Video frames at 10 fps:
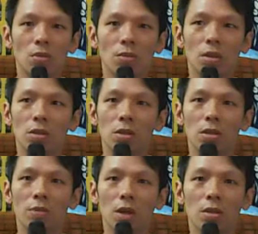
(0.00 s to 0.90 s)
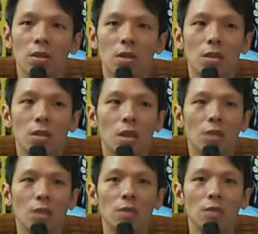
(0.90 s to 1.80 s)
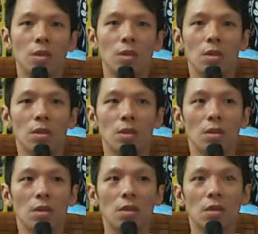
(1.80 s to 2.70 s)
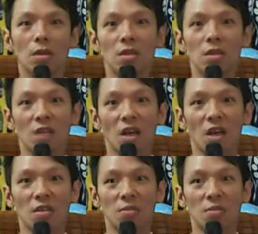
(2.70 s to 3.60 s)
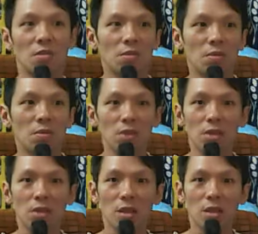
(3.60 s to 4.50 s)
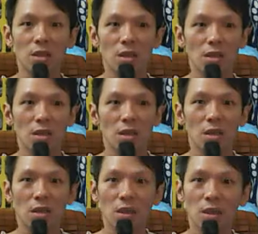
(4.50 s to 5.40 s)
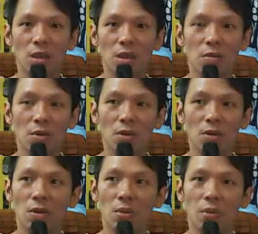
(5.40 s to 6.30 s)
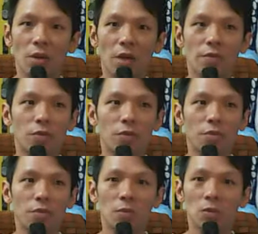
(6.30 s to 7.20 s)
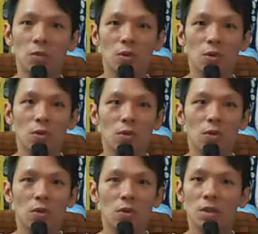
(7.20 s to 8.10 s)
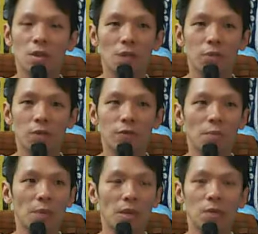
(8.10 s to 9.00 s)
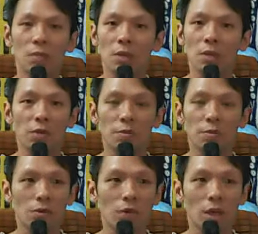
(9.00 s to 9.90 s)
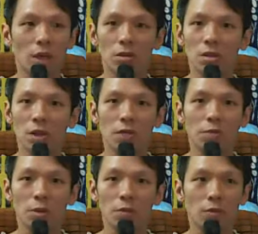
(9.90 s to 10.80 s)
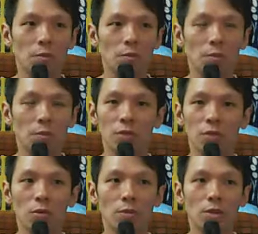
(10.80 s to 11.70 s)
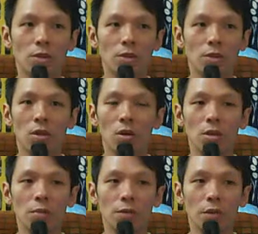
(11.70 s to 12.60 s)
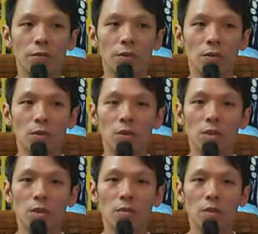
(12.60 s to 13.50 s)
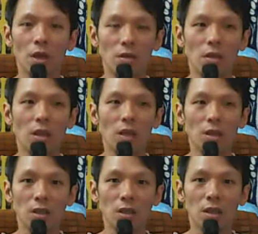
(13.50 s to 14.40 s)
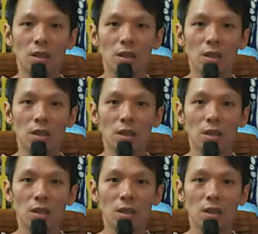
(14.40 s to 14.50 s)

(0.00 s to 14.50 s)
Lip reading: mentioned about King Solomon. He said, the book said, he prayed for, he's not pray for money, not pray for treasure, not pray for beautiful women, he only pray for wisdom, and then he